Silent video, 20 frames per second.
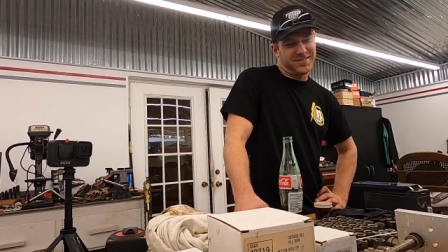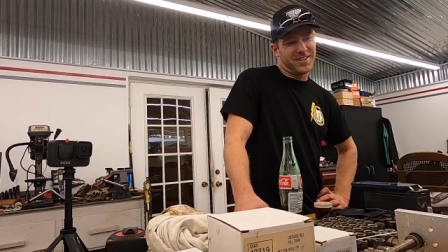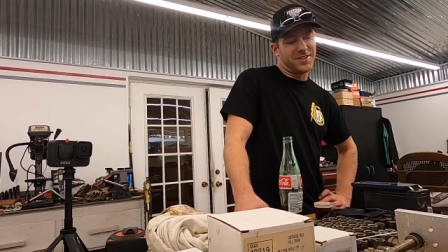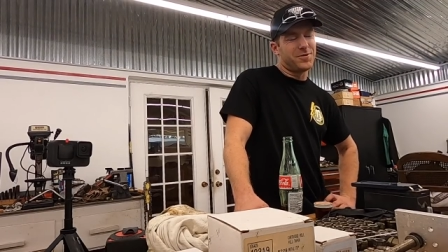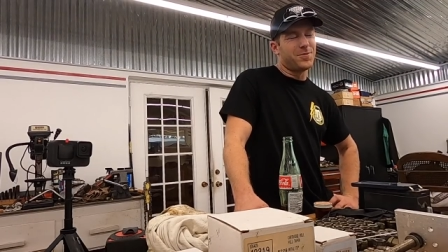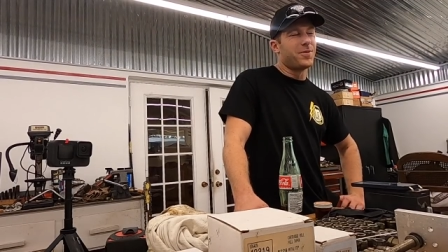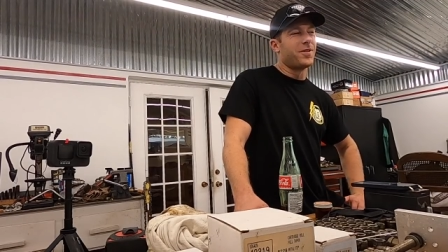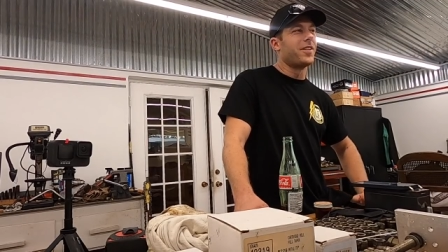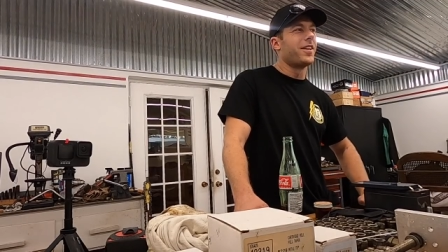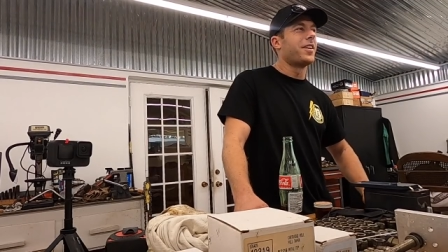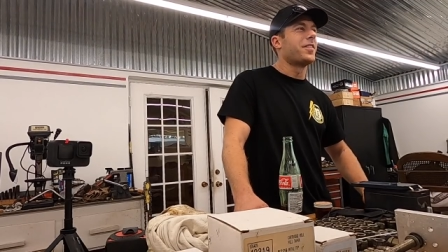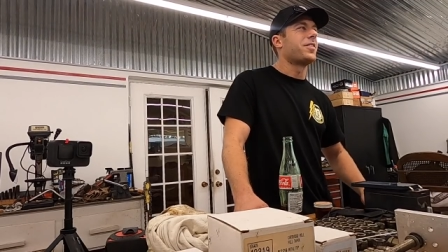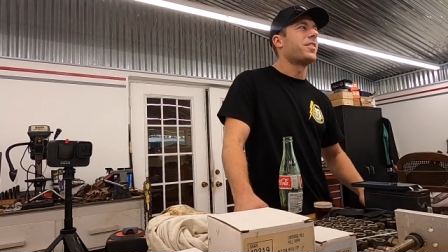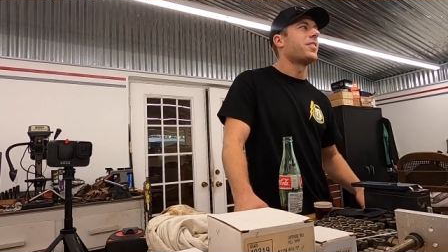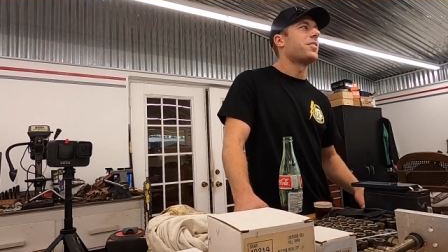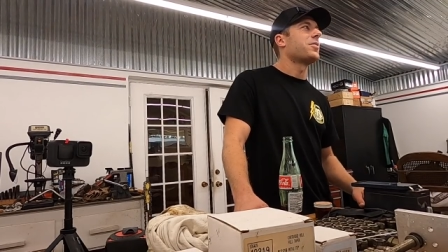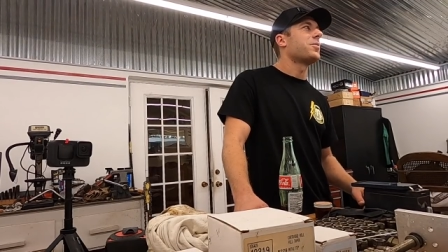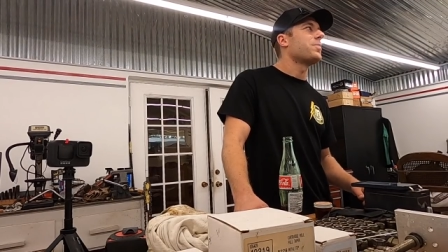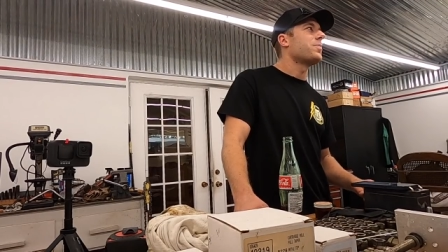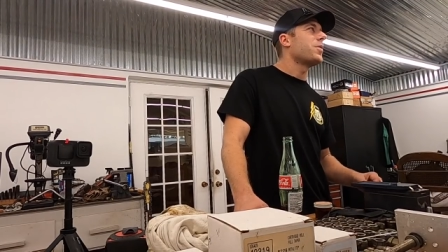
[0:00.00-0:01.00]
Let's put it like
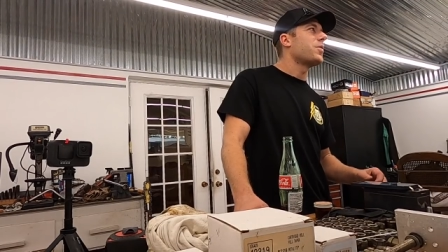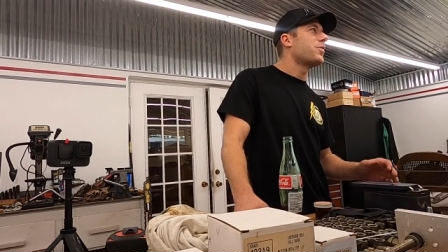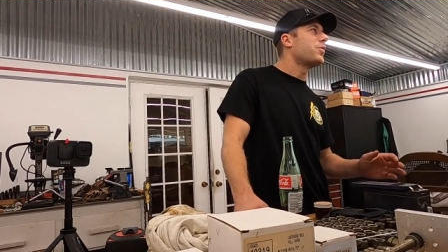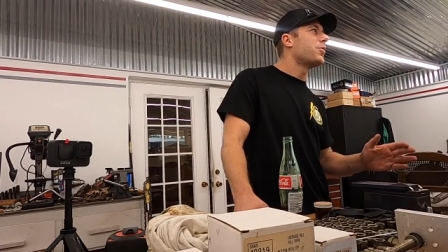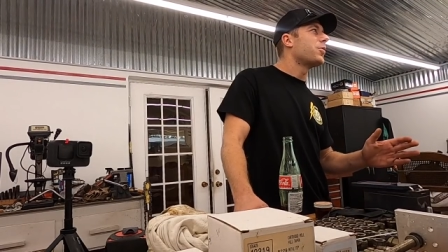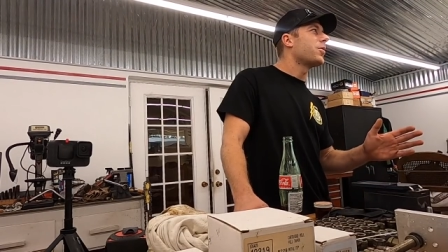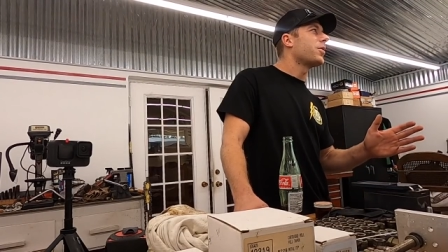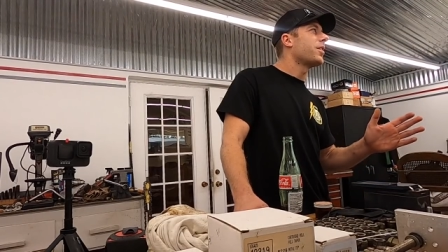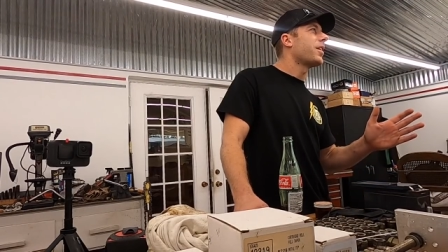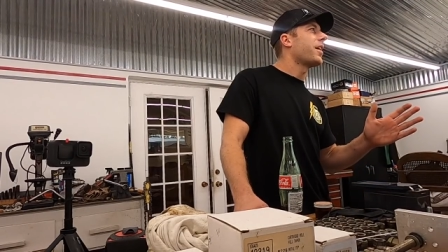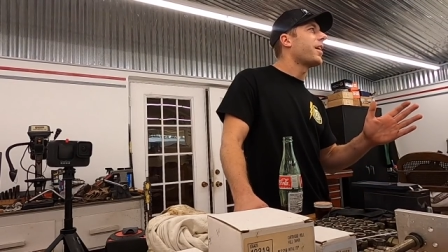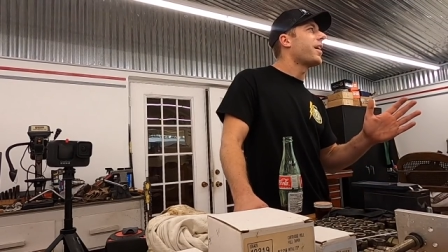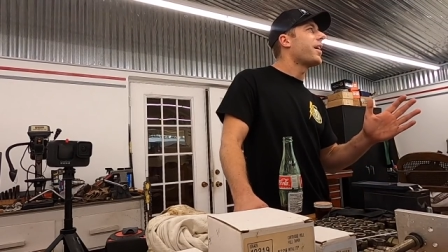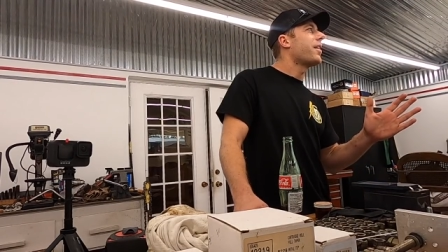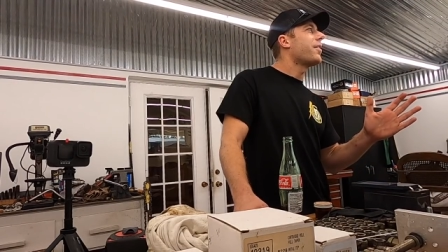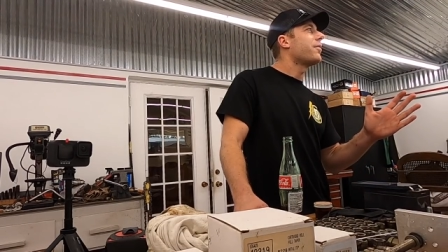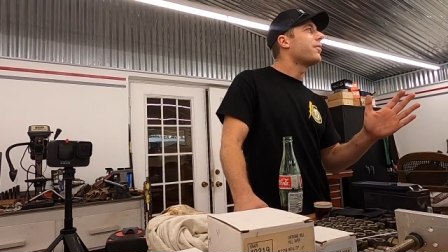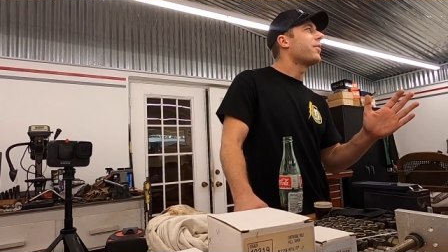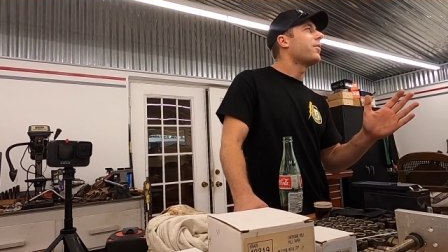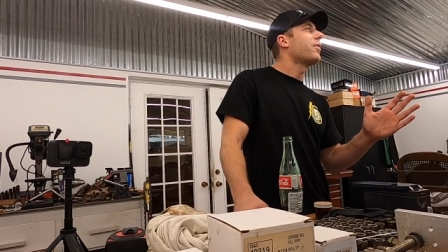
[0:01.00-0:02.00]
this: if you could
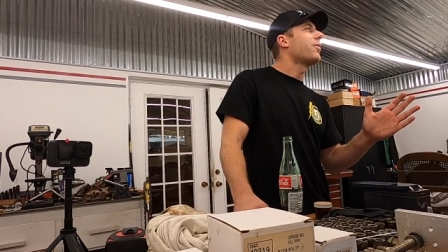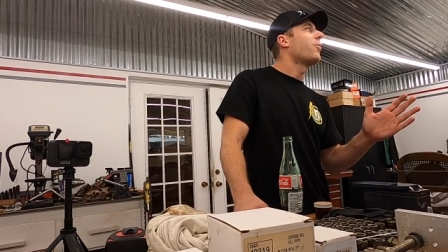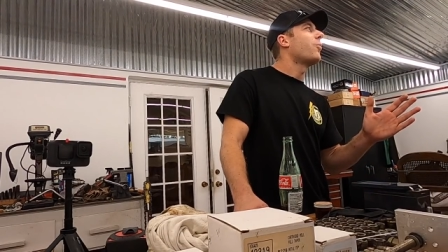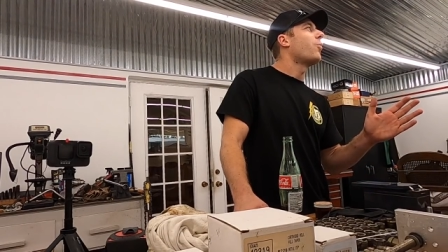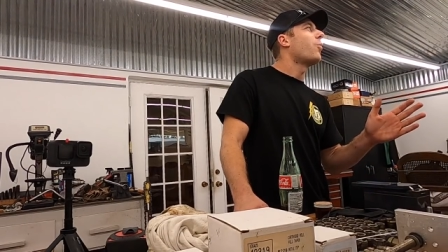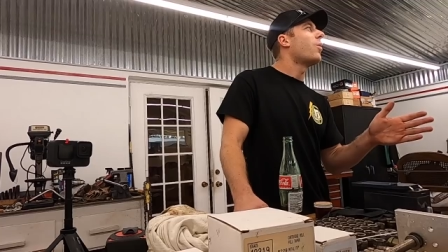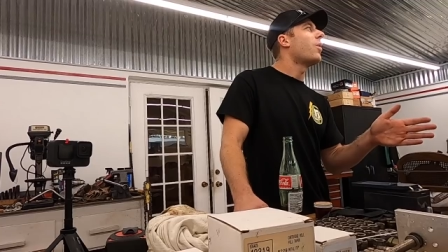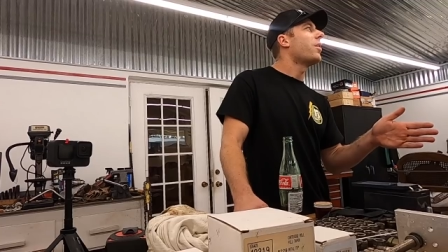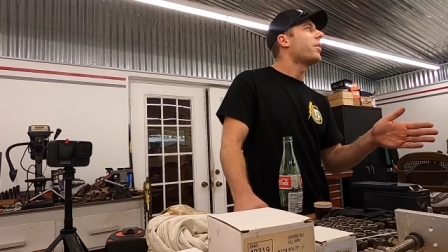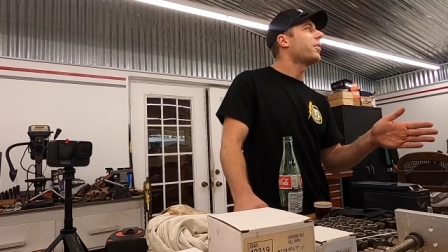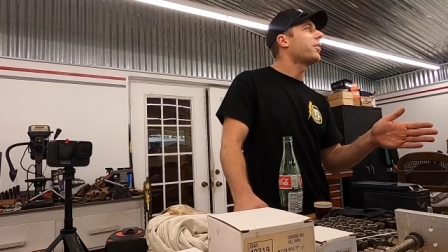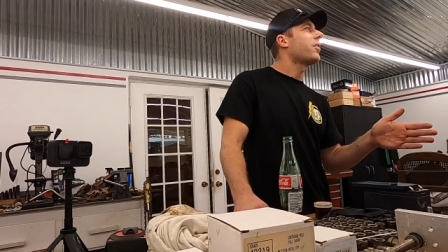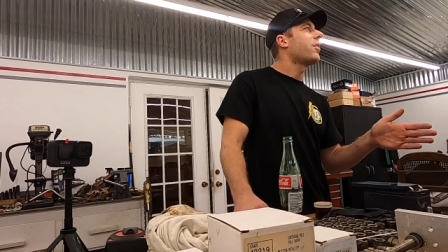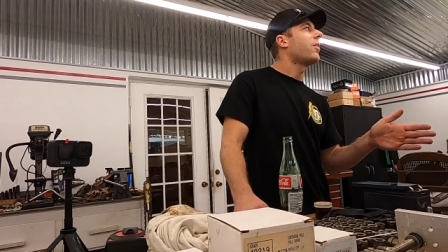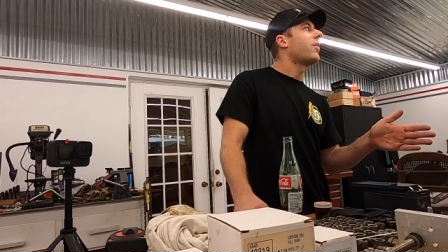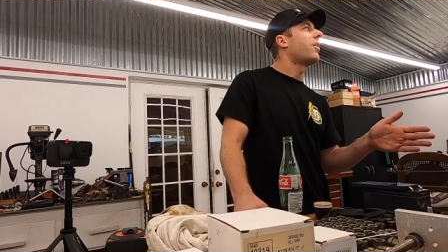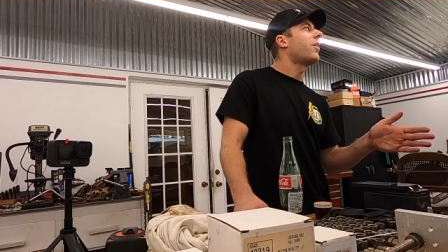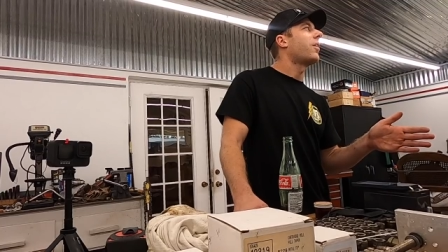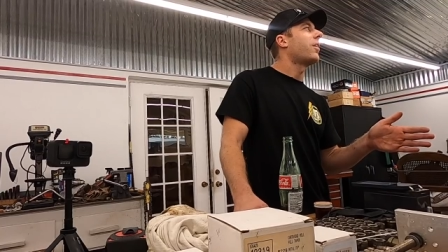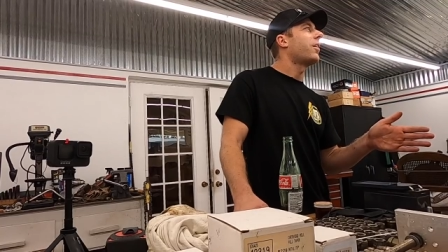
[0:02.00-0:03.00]
have one
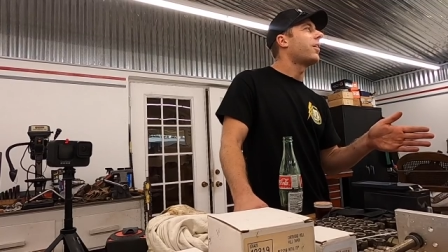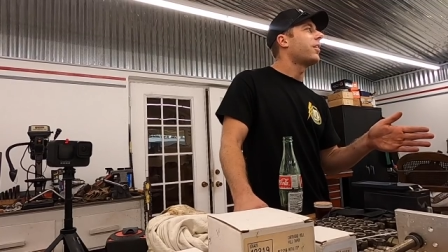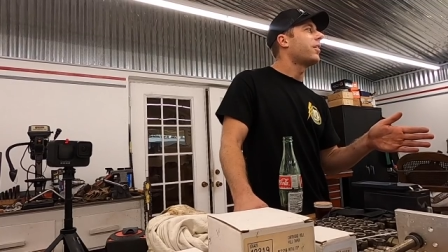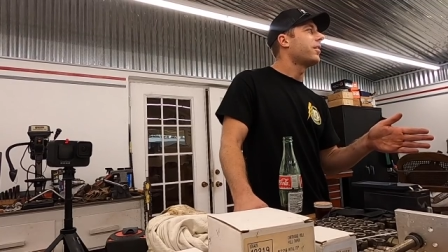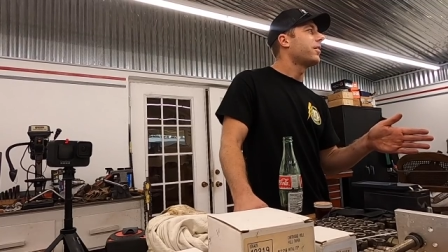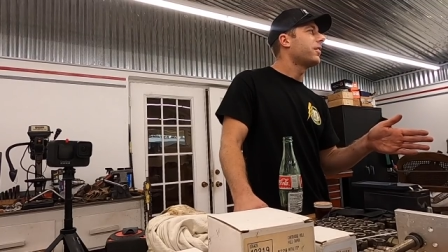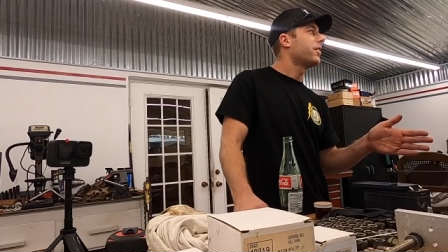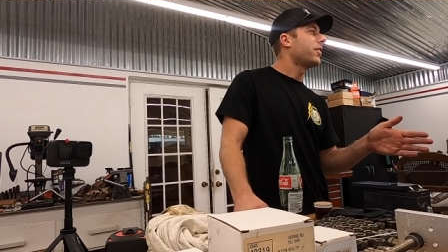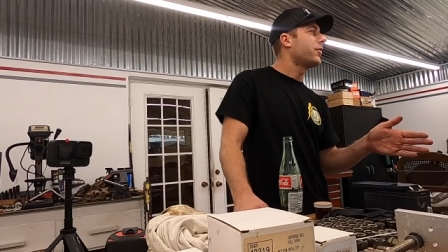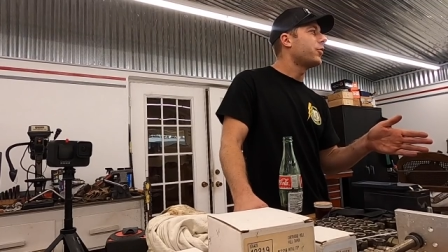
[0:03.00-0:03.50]
car,